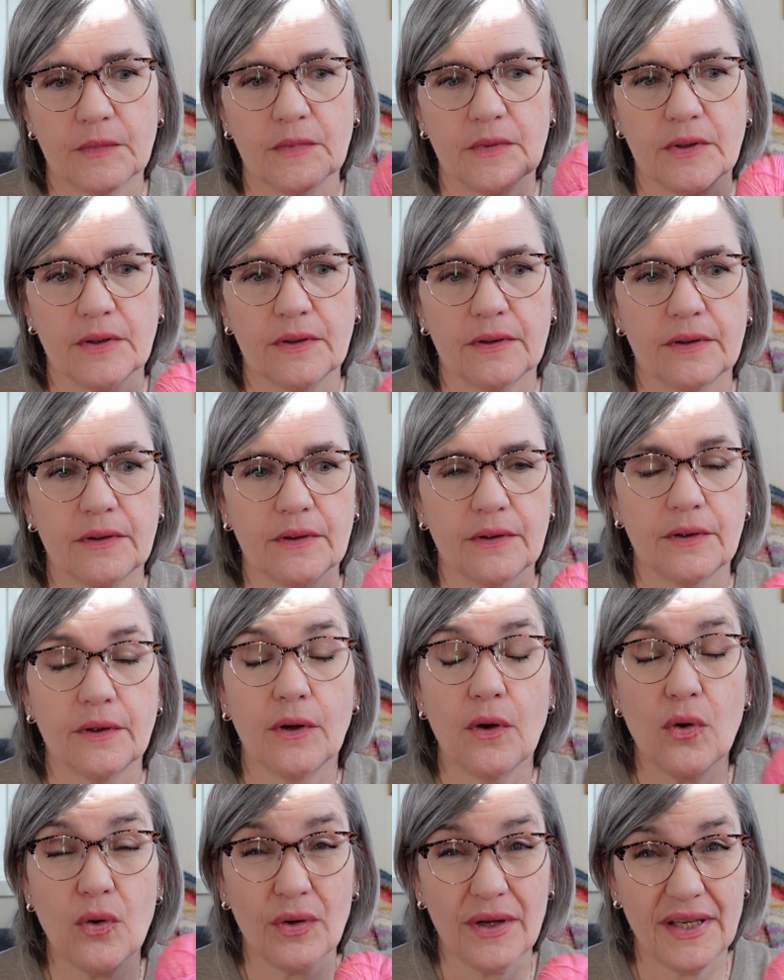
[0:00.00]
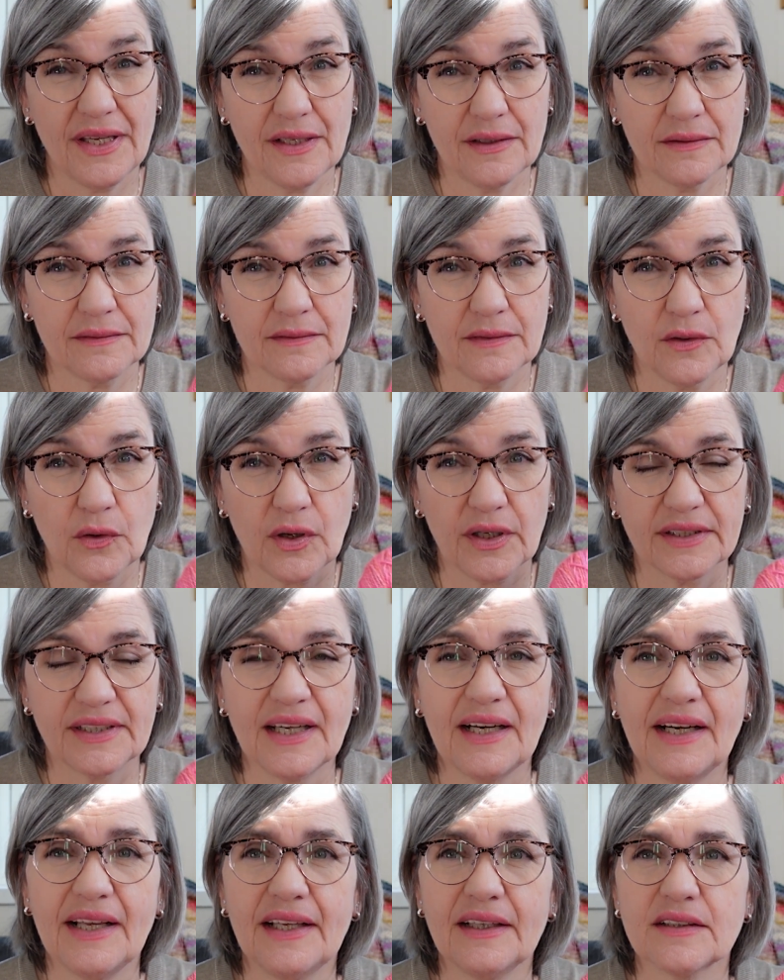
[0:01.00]
Hohi
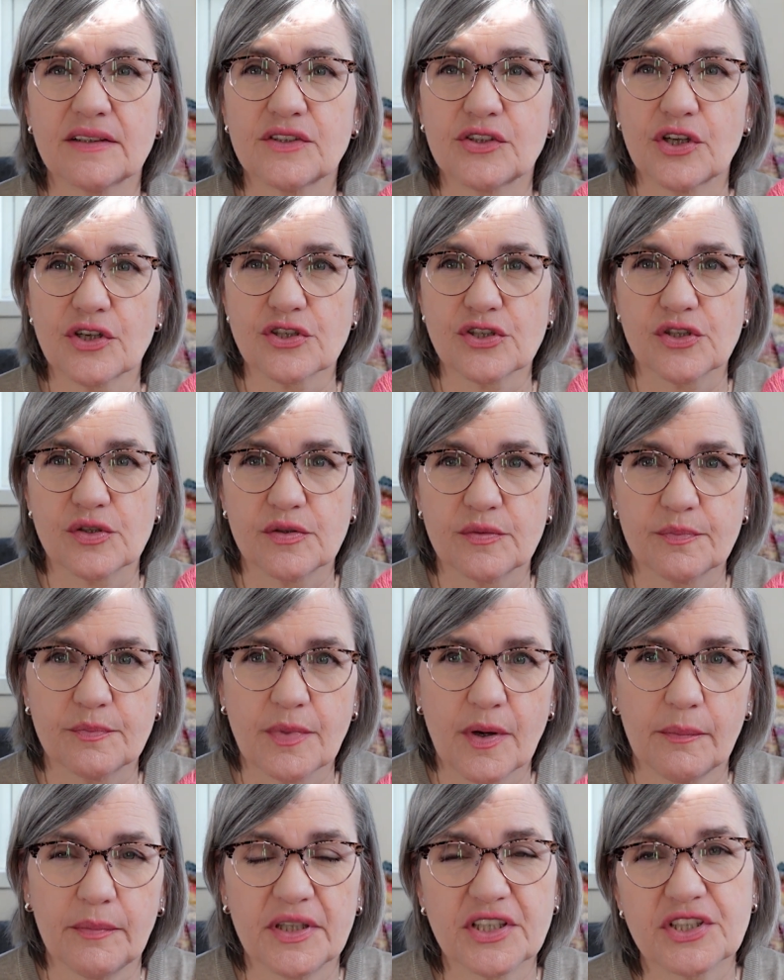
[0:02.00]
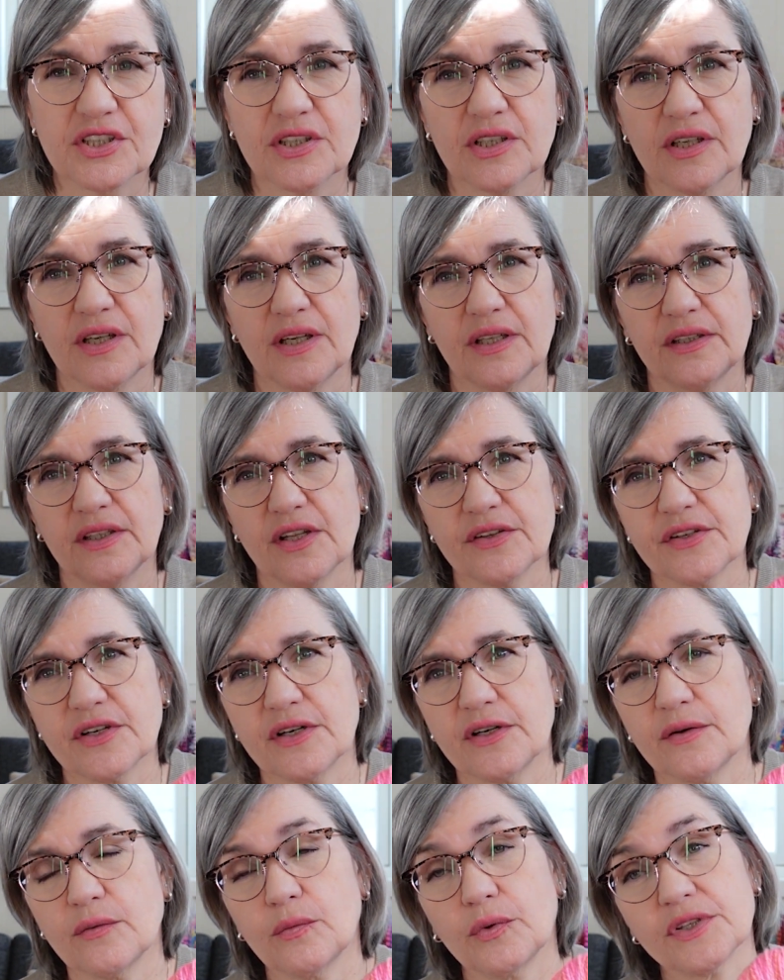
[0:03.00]
Locatelli just published
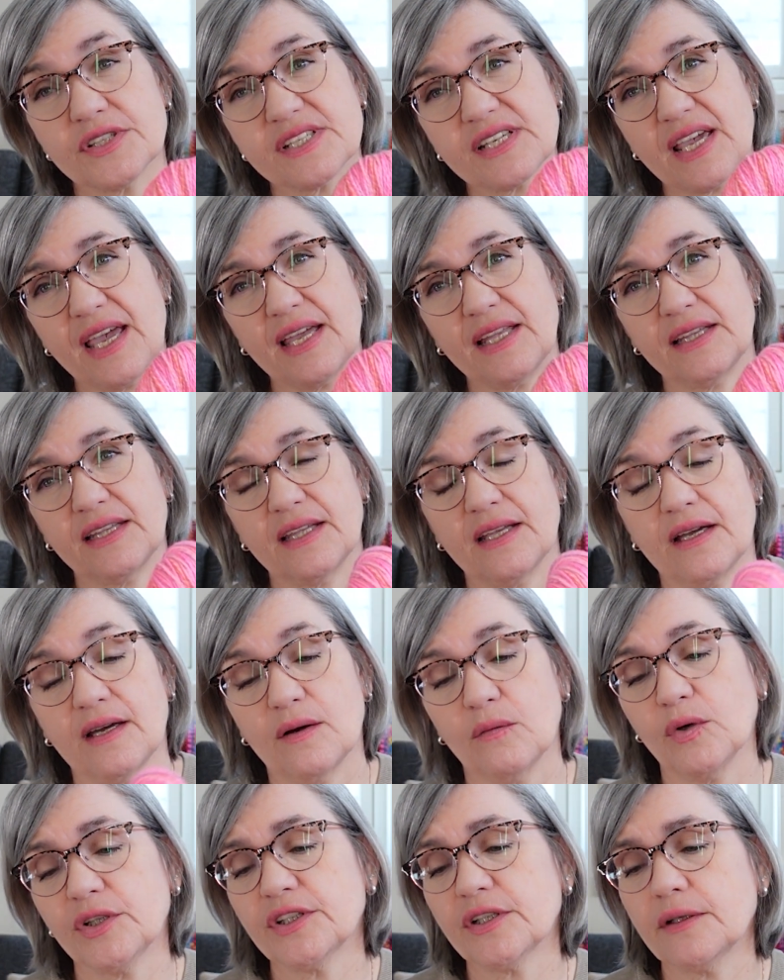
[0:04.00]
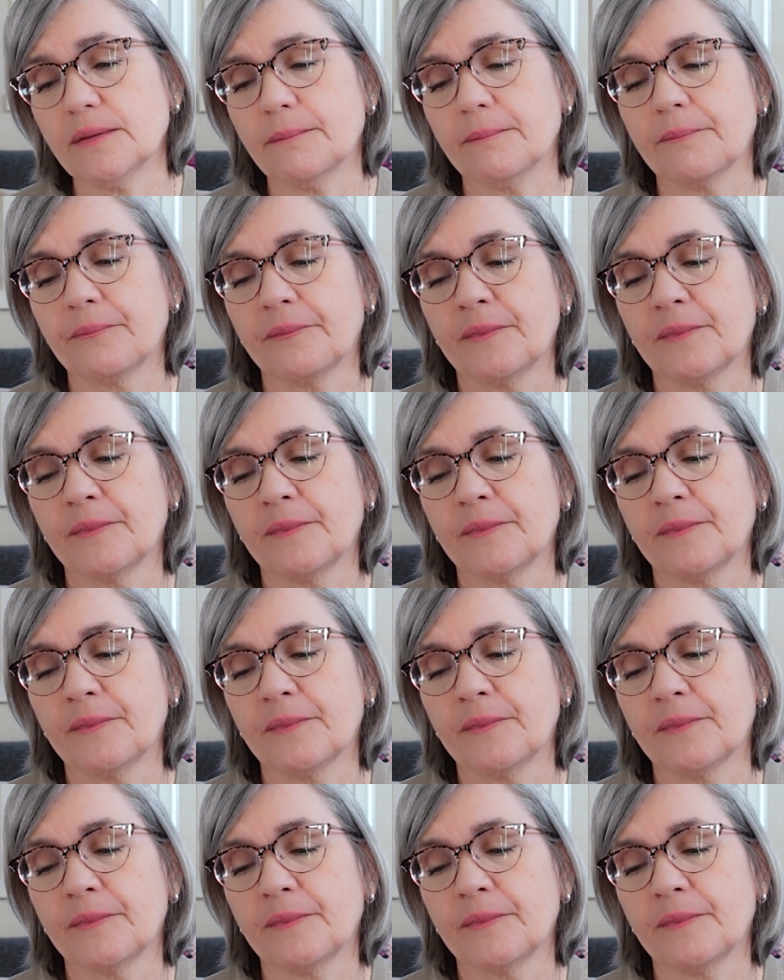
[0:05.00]
another 1 skein wonder,